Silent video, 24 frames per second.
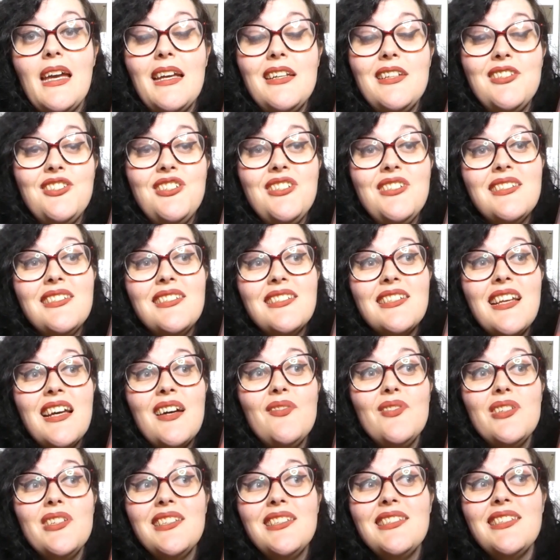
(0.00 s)
And she
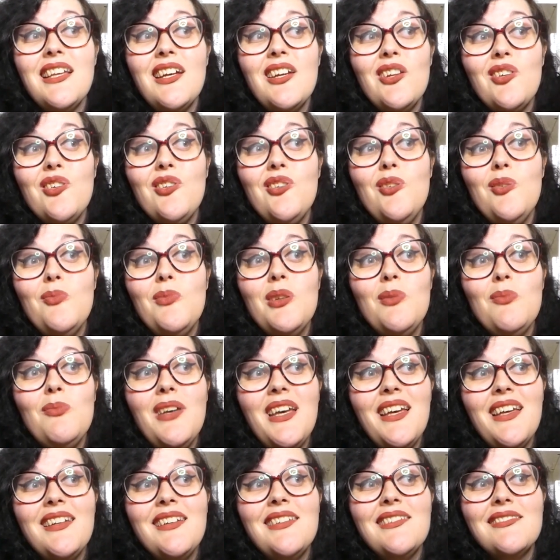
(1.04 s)
discovers that human
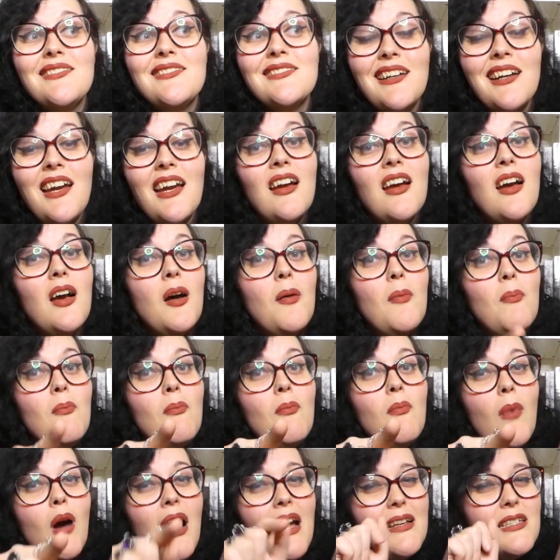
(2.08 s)
men
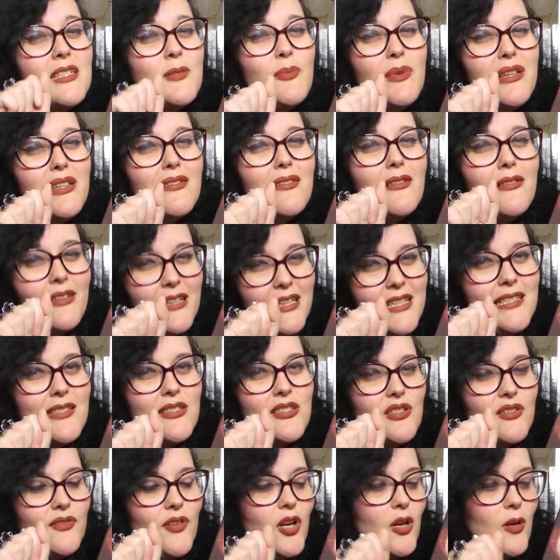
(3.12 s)
might be the least
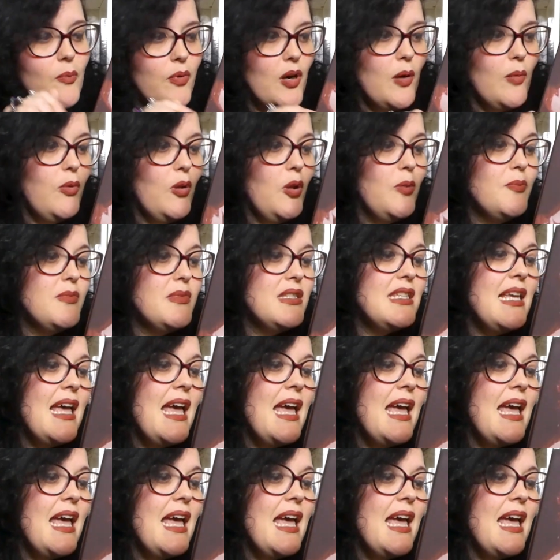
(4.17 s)
of her problems.